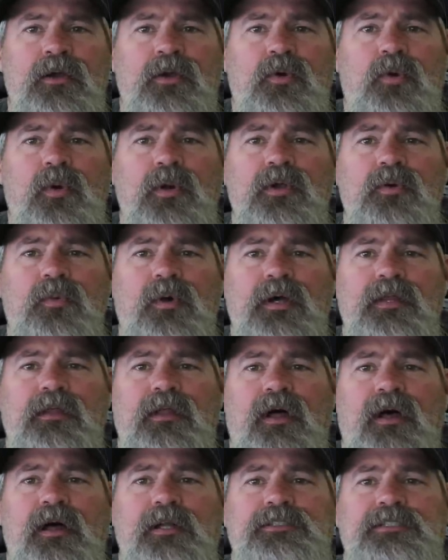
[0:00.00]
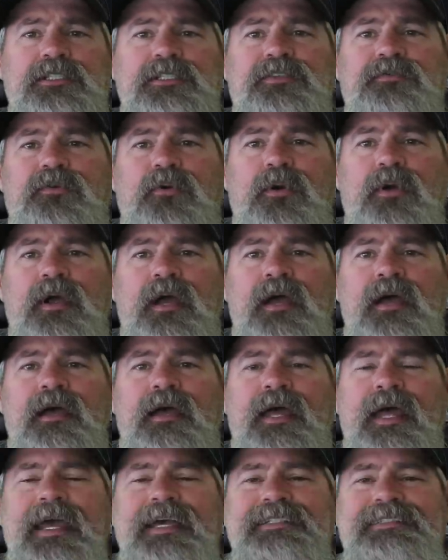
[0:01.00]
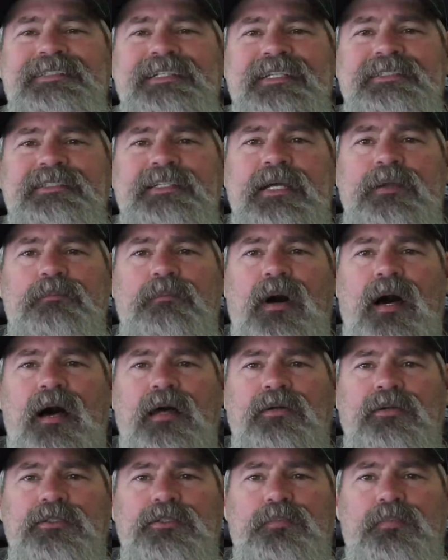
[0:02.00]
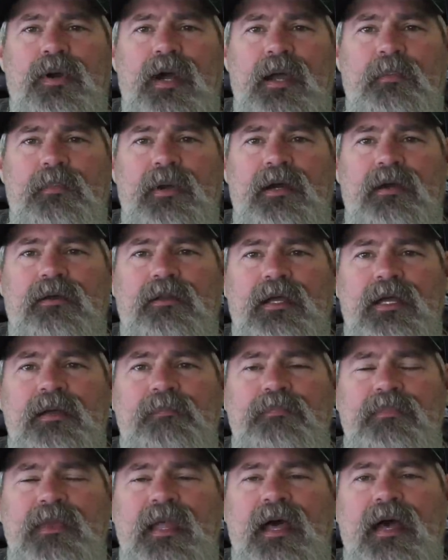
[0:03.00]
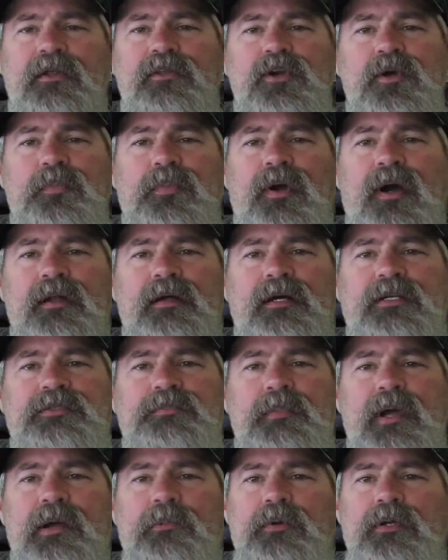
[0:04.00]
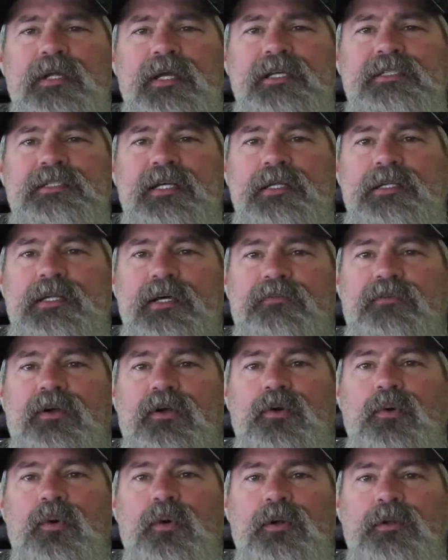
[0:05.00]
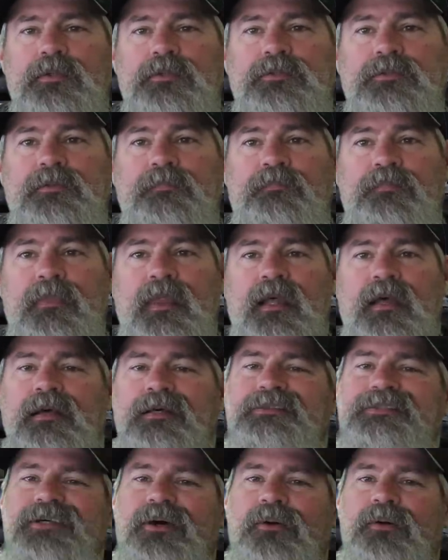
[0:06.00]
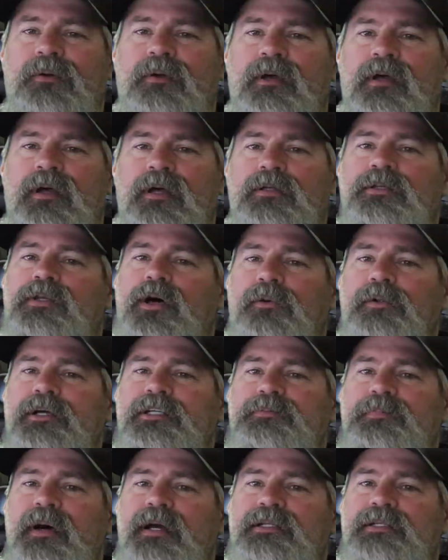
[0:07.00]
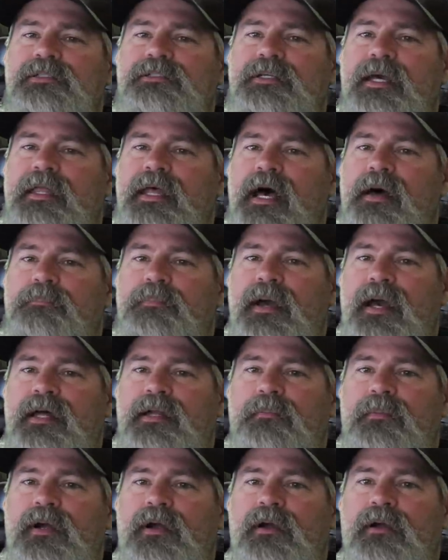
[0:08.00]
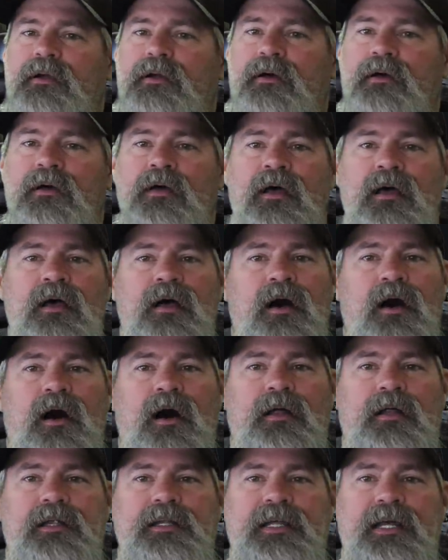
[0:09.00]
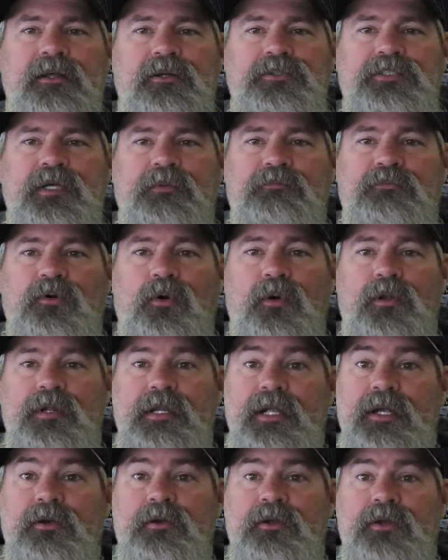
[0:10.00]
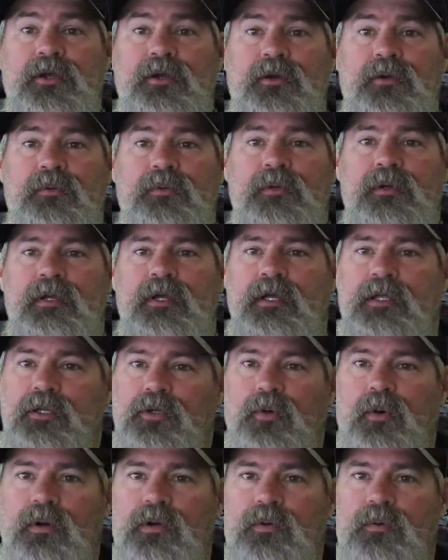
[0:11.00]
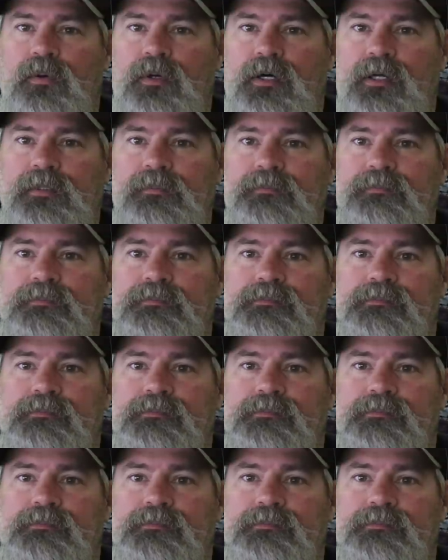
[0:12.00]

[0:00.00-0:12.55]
Quarter one launches for existing models primarily, and new products may release in different quarters. So don't expect to see that Pan America on a dealership floor near you in quarter one.